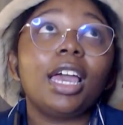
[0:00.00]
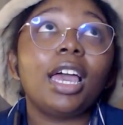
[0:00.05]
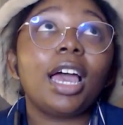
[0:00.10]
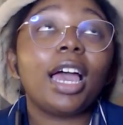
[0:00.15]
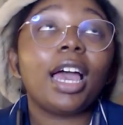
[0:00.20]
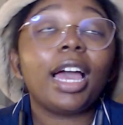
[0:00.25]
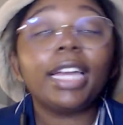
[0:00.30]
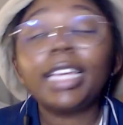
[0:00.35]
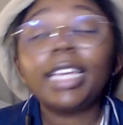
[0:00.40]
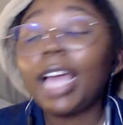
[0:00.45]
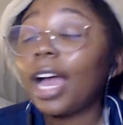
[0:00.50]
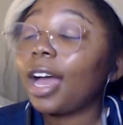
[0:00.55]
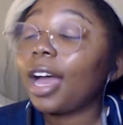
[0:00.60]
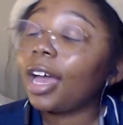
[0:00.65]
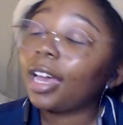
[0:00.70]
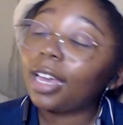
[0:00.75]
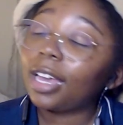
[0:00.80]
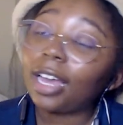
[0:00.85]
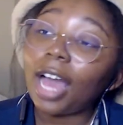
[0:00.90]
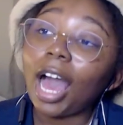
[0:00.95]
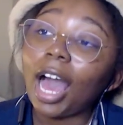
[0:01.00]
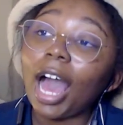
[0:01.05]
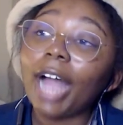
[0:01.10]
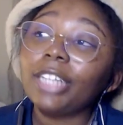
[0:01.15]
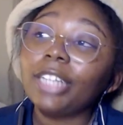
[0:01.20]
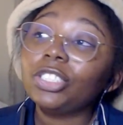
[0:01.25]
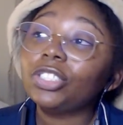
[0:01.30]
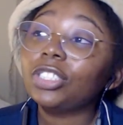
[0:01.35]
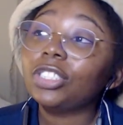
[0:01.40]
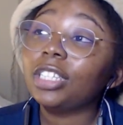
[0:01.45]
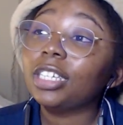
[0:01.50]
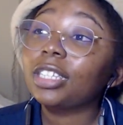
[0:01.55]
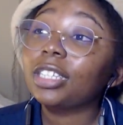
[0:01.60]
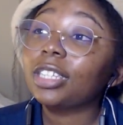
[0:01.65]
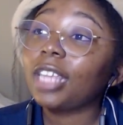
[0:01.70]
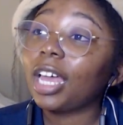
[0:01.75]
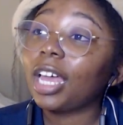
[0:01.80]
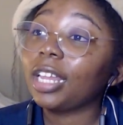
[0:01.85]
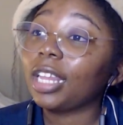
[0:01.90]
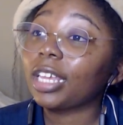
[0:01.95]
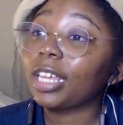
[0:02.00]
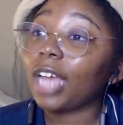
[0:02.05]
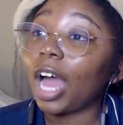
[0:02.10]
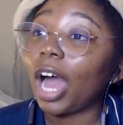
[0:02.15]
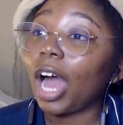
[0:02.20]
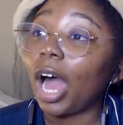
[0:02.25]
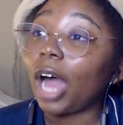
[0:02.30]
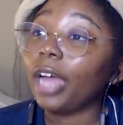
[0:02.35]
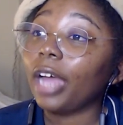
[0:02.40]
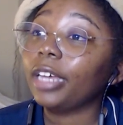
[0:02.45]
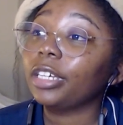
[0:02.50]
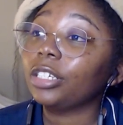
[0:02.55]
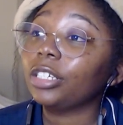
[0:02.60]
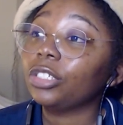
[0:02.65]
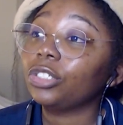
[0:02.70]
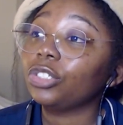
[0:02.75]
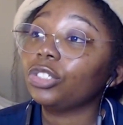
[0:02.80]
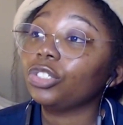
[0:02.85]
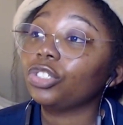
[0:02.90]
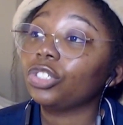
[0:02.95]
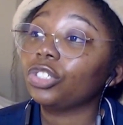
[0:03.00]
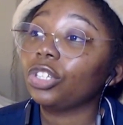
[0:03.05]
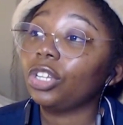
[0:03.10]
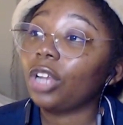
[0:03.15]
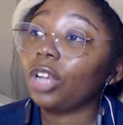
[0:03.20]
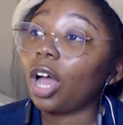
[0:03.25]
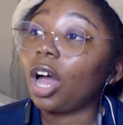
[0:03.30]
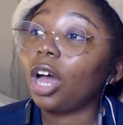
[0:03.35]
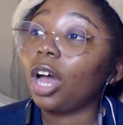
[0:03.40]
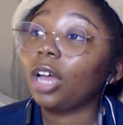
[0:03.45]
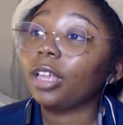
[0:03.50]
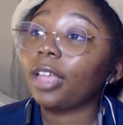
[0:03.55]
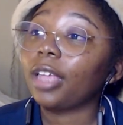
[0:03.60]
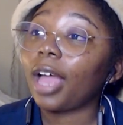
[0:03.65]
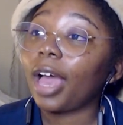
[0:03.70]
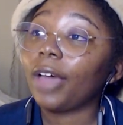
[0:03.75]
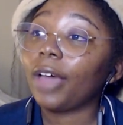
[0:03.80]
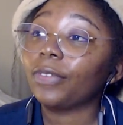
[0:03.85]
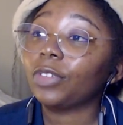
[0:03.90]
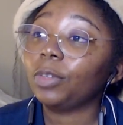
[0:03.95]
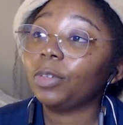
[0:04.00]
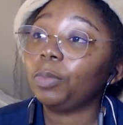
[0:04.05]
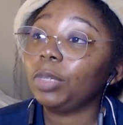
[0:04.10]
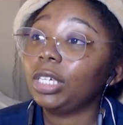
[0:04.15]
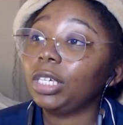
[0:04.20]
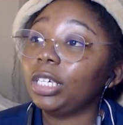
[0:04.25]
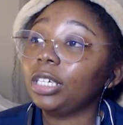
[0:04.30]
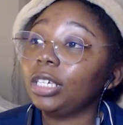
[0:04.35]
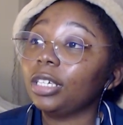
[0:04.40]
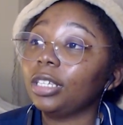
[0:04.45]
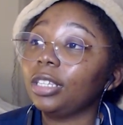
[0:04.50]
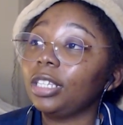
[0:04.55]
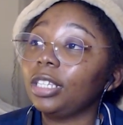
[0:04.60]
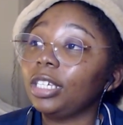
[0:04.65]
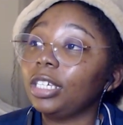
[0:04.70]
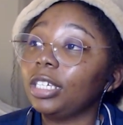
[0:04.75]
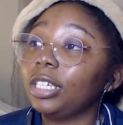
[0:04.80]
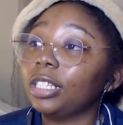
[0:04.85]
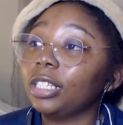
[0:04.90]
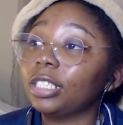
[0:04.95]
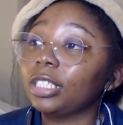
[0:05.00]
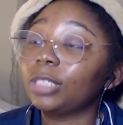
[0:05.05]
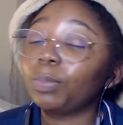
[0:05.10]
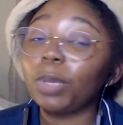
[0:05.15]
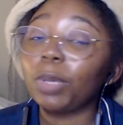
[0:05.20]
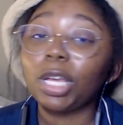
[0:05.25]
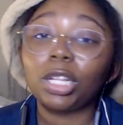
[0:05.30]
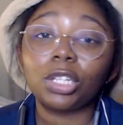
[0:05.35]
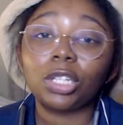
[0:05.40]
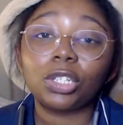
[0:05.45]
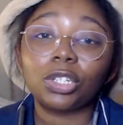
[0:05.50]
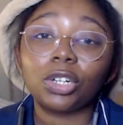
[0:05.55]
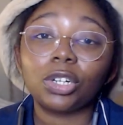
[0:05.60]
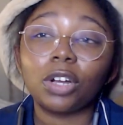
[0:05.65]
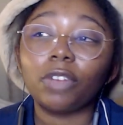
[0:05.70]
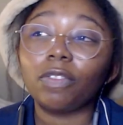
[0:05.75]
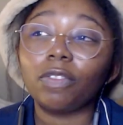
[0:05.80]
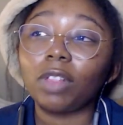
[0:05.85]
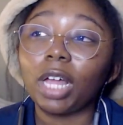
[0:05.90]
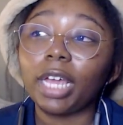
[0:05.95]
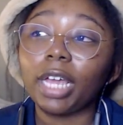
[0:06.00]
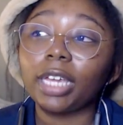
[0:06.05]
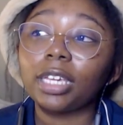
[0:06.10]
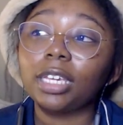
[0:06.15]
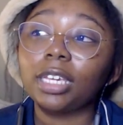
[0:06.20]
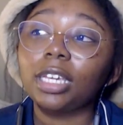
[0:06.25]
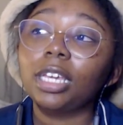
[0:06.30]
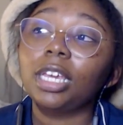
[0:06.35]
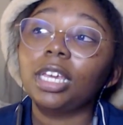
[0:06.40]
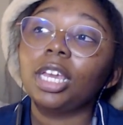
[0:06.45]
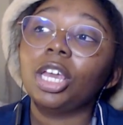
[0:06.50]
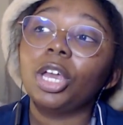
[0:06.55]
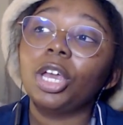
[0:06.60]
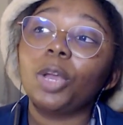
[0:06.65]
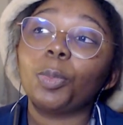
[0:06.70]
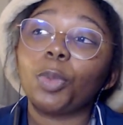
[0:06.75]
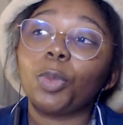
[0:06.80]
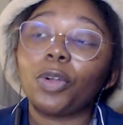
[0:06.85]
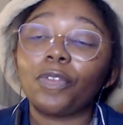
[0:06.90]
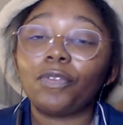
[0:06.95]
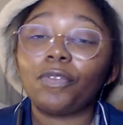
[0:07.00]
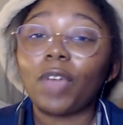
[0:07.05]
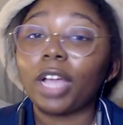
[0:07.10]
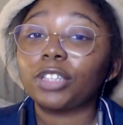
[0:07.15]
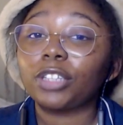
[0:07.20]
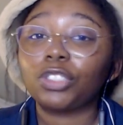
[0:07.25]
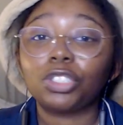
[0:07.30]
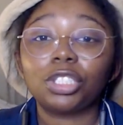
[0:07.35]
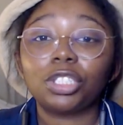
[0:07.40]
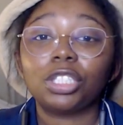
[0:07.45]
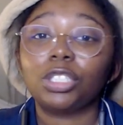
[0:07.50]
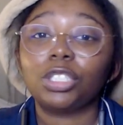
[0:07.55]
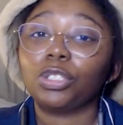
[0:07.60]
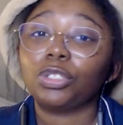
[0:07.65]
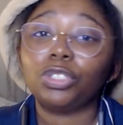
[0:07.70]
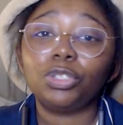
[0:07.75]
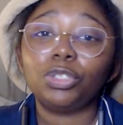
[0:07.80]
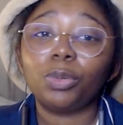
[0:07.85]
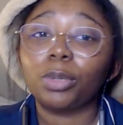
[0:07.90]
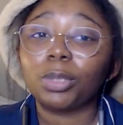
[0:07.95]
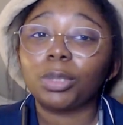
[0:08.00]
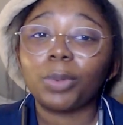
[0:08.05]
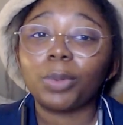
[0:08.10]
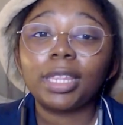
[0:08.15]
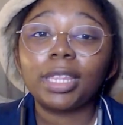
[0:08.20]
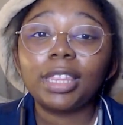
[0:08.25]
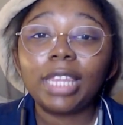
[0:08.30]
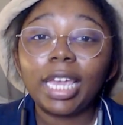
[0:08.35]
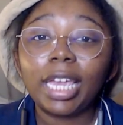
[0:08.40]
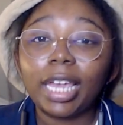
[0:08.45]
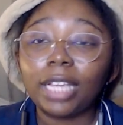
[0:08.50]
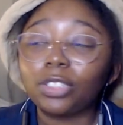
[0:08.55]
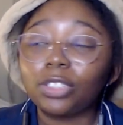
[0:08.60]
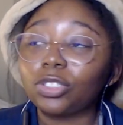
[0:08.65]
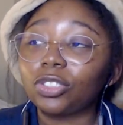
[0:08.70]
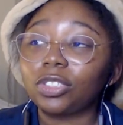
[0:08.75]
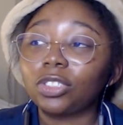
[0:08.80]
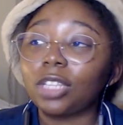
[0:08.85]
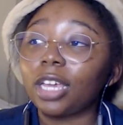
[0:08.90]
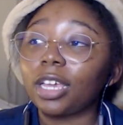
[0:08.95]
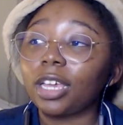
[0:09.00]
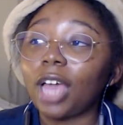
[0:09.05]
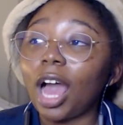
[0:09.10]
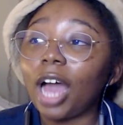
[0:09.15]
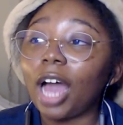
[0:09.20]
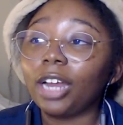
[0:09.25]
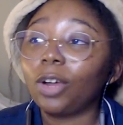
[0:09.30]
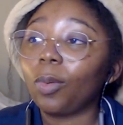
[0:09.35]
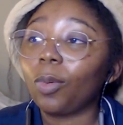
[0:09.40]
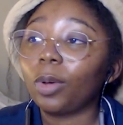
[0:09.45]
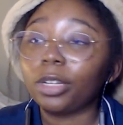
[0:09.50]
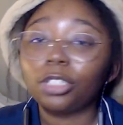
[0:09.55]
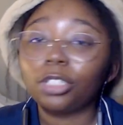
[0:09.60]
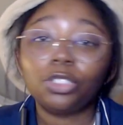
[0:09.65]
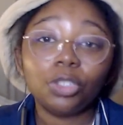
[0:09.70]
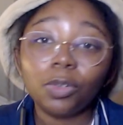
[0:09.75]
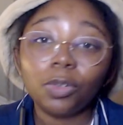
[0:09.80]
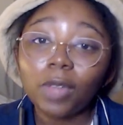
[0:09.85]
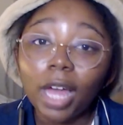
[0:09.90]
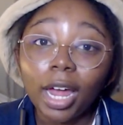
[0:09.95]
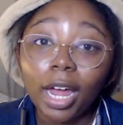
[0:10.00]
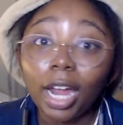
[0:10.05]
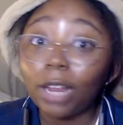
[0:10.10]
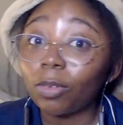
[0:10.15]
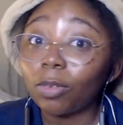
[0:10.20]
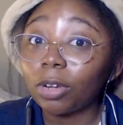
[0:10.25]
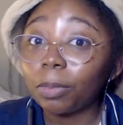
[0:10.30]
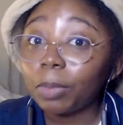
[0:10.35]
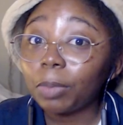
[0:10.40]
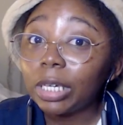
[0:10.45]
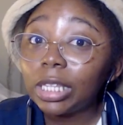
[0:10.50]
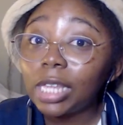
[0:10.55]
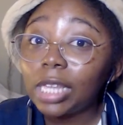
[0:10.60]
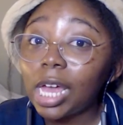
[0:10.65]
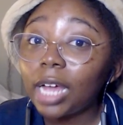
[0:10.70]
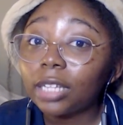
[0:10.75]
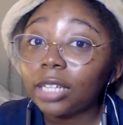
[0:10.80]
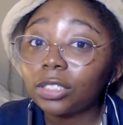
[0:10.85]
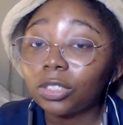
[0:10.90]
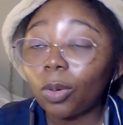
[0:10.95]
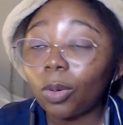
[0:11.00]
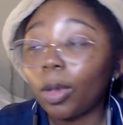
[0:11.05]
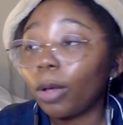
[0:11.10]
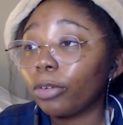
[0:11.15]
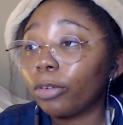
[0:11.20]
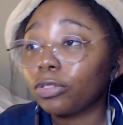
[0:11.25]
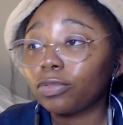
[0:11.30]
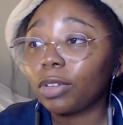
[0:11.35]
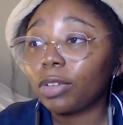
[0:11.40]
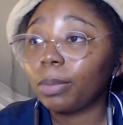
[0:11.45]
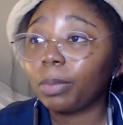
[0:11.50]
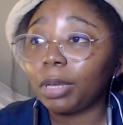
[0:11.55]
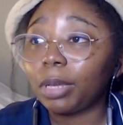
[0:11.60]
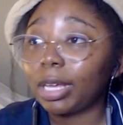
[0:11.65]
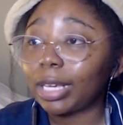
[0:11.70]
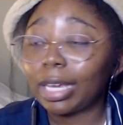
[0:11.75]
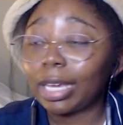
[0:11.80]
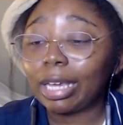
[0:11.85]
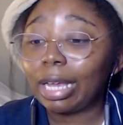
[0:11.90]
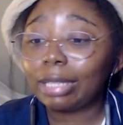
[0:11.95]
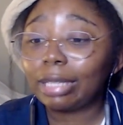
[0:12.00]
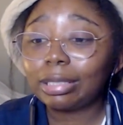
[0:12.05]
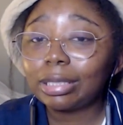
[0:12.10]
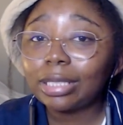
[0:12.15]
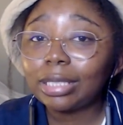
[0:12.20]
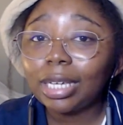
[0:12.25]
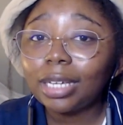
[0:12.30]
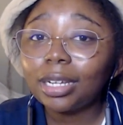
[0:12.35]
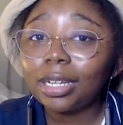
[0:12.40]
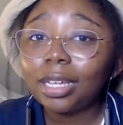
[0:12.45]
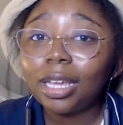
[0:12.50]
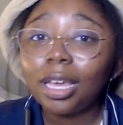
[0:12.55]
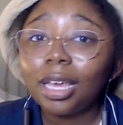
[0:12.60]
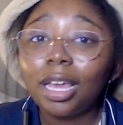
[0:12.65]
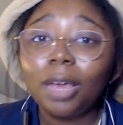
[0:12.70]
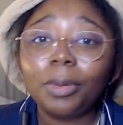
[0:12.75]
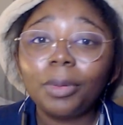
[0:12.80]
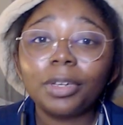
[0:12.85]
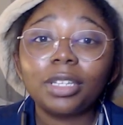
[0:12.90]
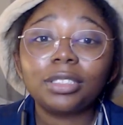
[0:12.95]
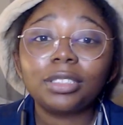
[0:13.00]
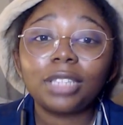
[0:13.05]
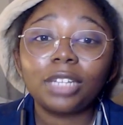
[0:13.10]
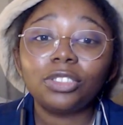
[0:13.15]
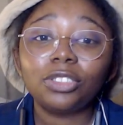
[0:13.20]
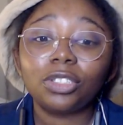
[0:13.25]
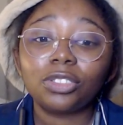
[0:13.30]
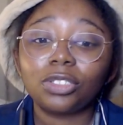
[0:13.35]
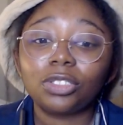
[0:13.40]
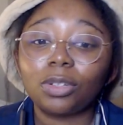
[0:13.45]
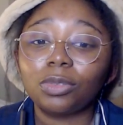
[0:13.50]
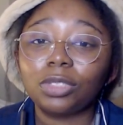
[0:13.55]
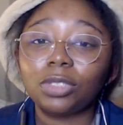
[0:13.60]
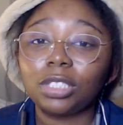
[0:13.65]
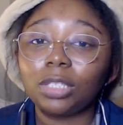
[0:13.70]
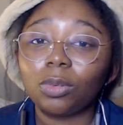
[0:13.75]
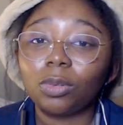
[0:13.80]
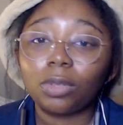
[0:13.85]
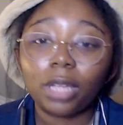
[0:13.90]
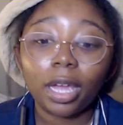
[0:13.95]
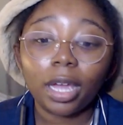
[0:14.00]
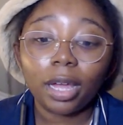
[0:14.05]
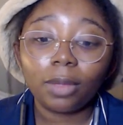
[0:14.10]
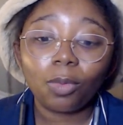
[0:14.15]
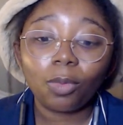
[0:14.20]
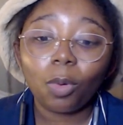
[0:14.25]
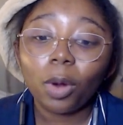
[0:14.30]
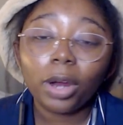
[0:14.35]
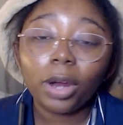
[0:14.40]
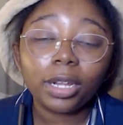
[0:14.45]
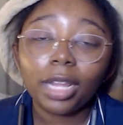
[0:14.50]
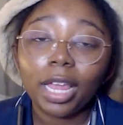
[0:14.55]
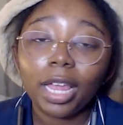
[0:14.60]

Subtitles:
yeah, I just think that like I should not have to be this pillar of like perfection and doing the right thing. It's just like, I don't want to do that. I don't want to be that. So I always fight back against it because I just don't see where the